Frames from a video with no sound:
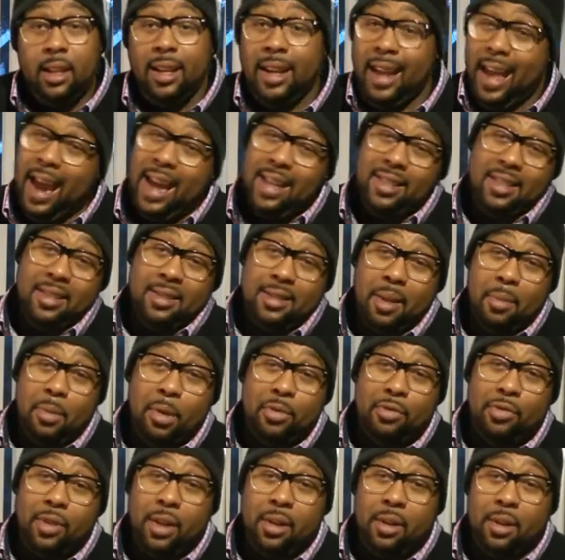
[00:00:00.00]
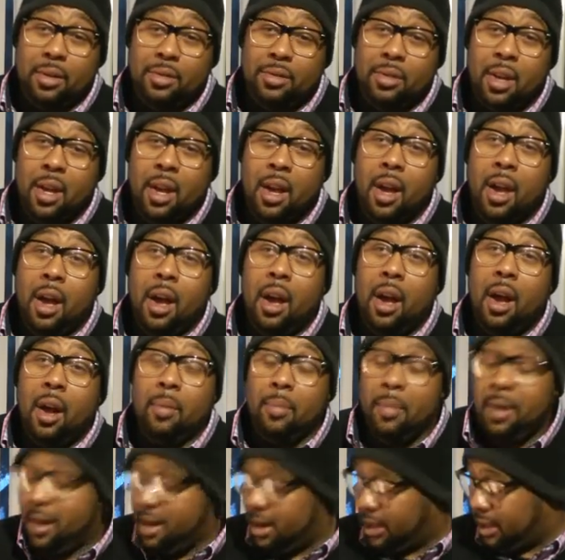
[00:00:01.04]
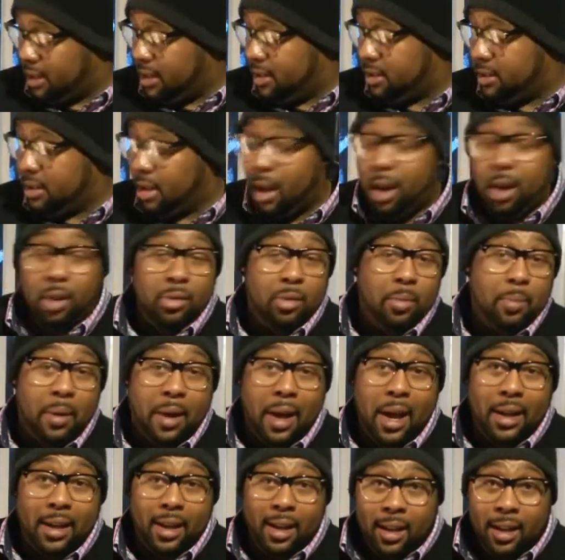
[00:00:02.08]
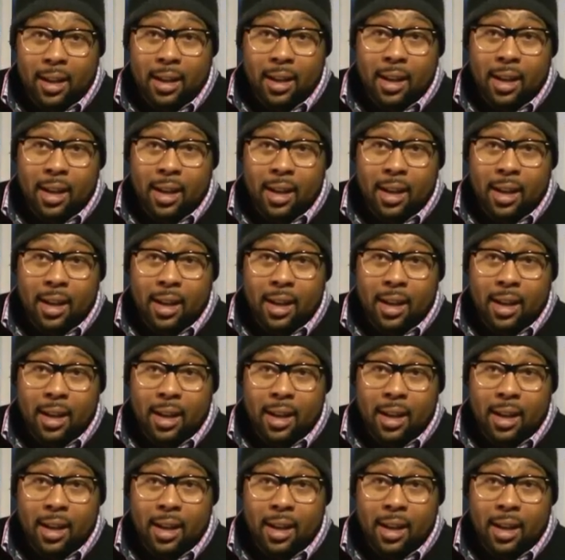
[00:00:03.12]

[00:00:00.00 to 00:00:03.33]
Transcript: and actually some of the Fenders American. It's an Audere body.